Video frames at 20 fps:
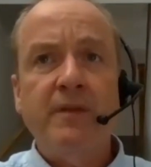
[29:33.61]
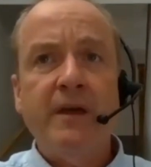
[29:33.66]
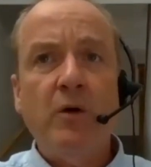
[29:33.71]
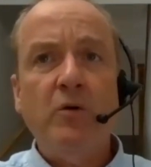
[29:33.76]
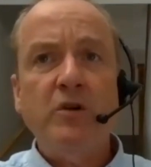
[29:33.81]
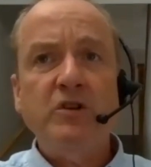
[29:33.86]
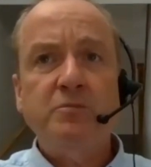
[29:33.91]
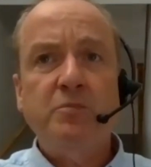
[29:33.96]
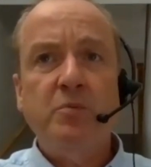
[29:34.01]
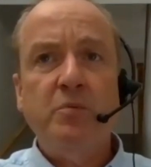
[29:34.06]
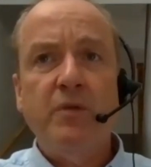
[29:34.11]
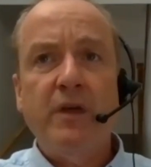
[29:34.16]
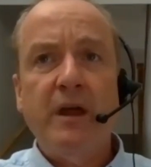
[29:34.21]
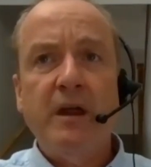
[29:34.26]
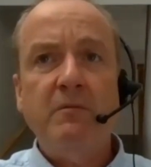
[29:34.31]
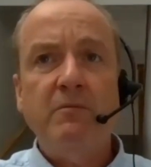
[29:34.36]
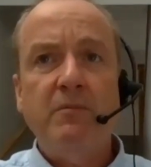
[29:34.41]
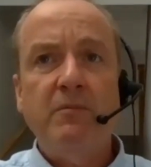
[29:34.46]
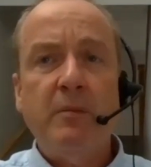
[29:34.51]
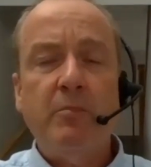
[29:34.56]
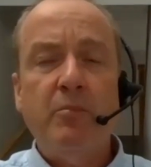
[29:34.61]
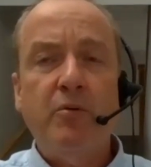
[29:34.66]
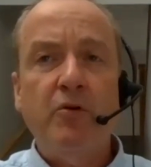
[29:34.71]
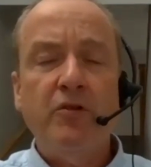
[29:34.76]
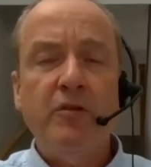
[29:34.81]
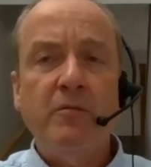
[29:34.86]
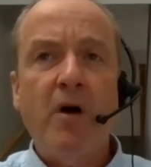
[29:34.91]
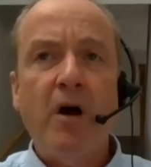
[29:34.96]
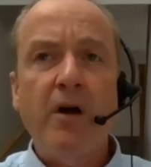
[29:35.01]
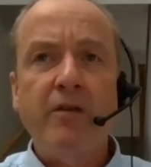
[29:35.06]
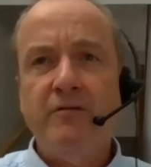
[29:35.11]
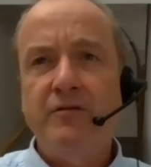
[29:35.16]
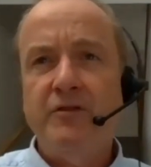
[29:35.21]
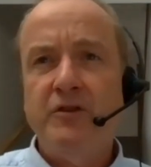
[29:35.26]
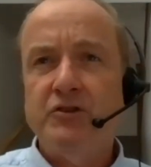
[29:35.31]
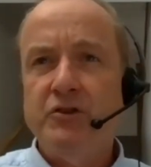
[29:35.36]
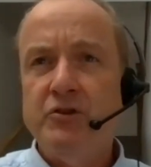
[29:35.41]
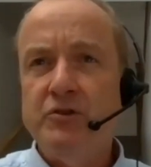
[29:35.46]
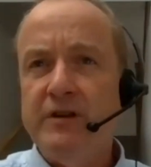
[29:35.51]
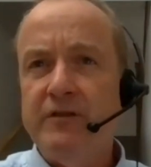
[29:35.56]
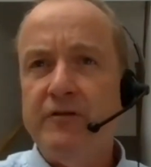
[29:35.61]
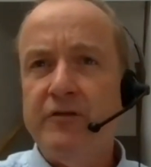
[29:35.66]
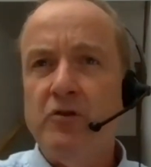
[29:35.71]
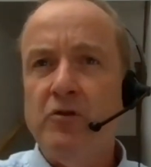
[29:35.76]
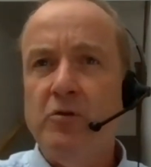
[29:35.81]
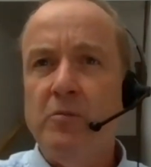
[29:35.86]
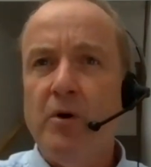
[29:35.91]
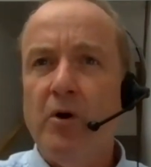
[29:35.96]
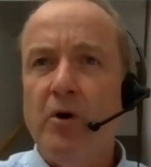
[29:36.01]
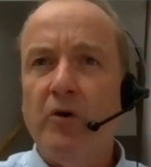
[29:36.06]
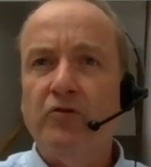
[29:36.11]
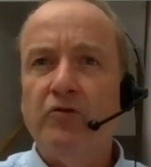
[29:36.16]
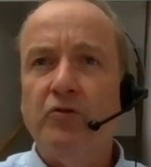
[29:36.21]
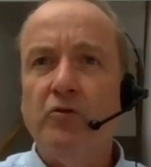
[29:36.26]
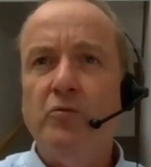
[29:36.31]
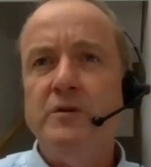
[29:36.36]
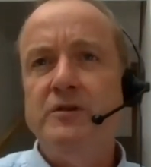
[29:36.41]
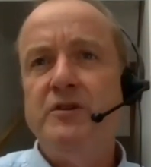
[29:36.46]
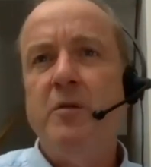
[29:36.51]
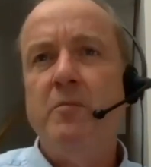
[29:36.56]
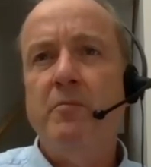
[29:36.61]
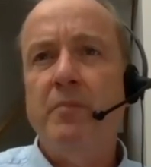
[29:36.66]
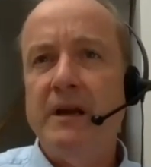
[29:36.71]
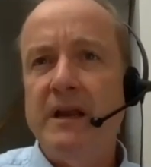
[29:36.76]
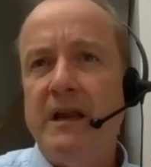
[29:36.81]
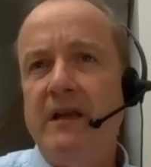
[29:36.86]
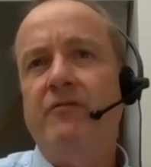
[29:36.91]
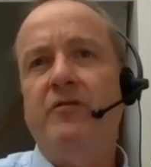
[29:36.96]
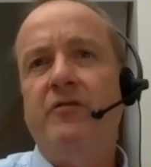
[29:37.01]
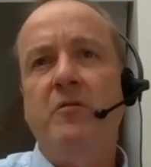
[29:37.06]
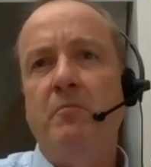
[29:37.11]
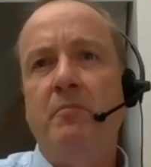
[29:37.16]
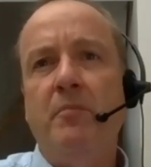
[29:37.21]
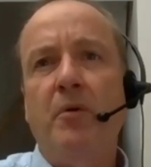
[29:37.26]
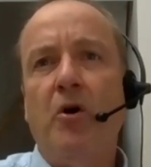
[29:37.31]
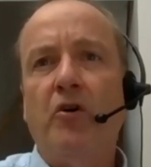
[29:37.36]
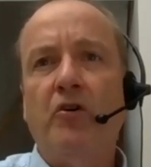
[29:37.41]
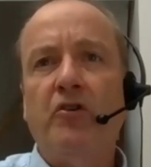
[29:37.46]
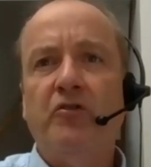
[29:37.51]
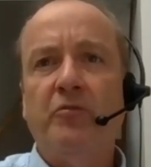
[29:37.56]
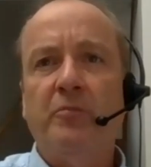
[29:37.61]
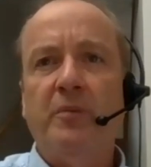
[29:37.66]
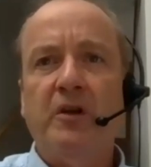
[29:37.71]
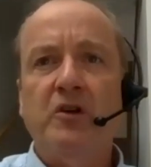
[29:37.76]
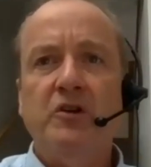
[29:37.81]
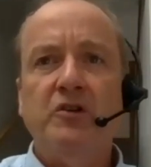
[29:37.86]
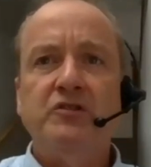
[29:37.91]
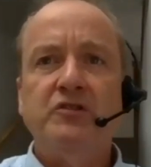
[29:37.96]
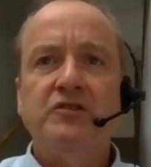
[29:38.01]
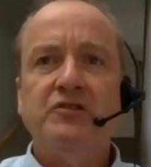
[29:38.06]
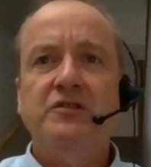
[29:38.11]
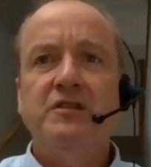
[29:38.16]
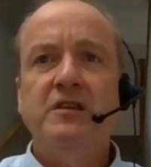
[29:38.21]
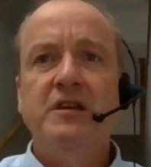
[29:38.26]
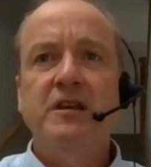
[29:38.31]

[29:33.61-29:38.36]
They put them either in the too difficult box or we don't believe them box, because